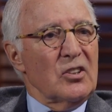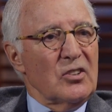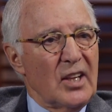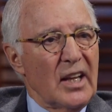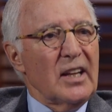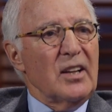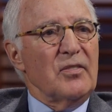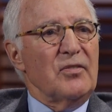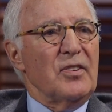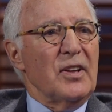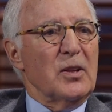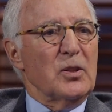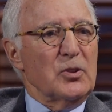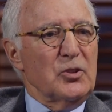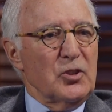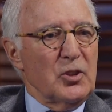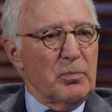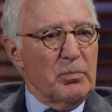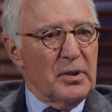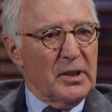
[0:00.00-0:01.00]
take a
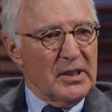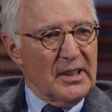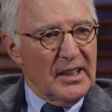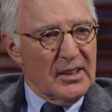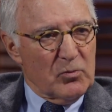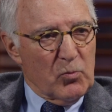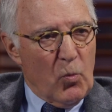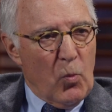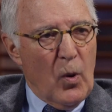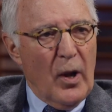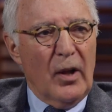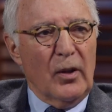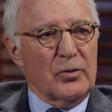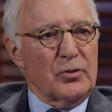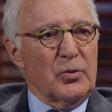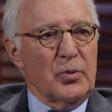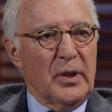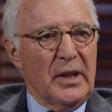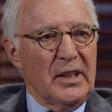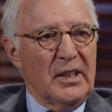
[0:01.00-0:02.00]
fellowship and get well
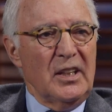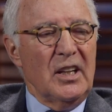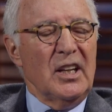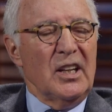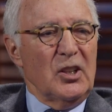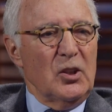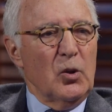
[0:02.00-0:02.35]
trained,